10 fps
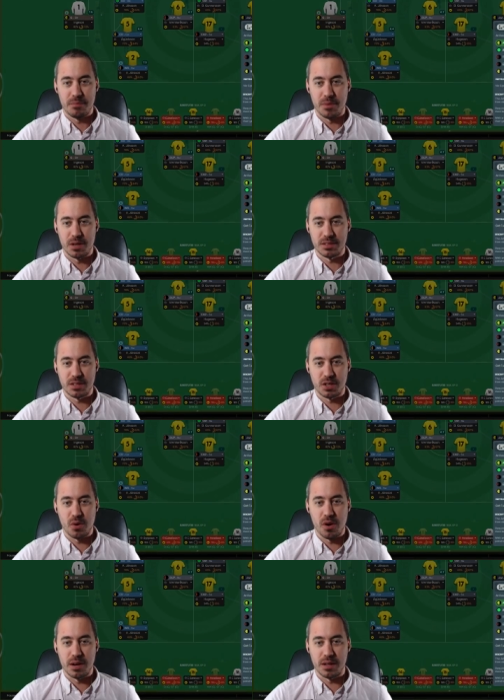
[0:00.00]
Mars says,
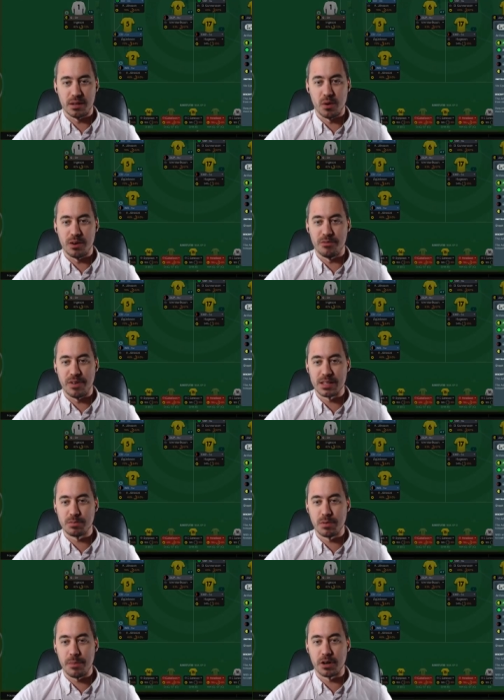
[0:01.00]
go on, go advance
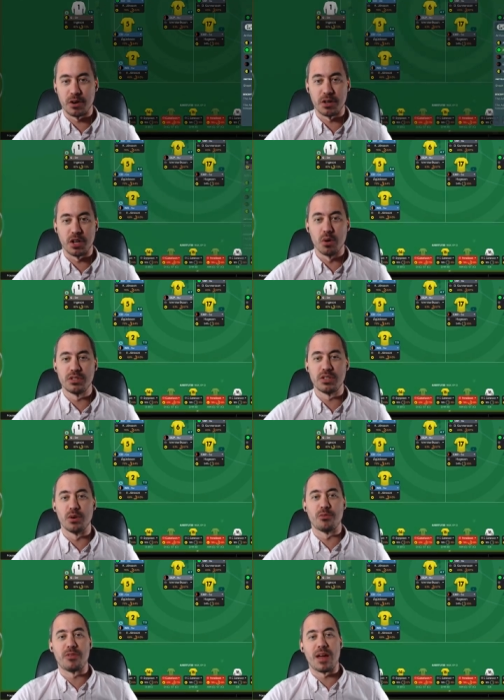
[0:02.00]
playmaker. Go to
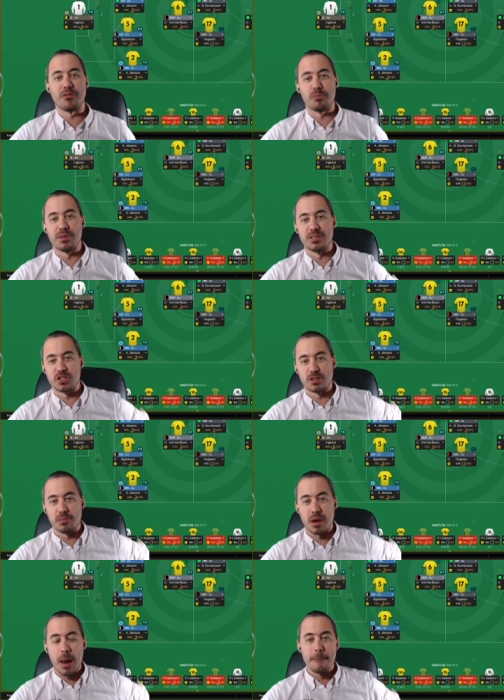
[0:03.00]
your favorite
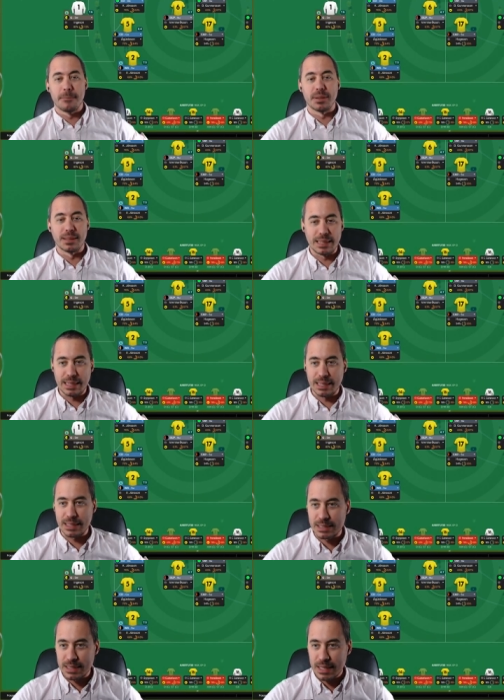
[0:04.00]
position,
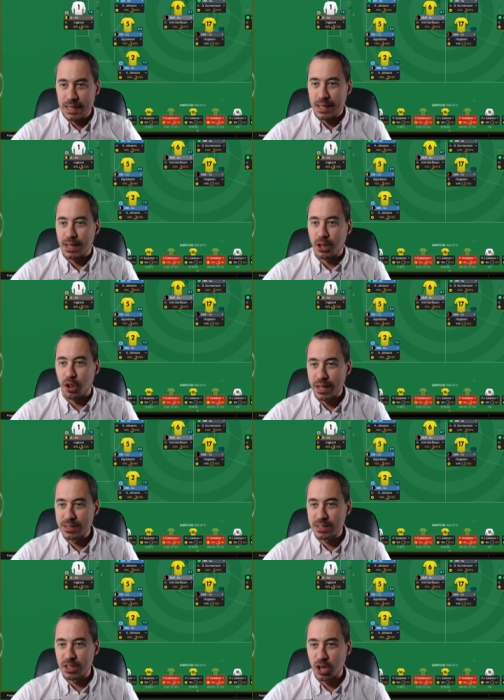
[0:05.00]
please.
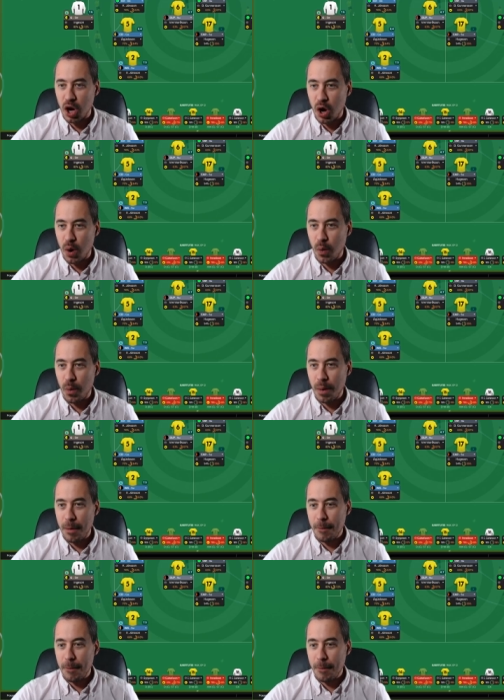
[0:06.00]
Let's go.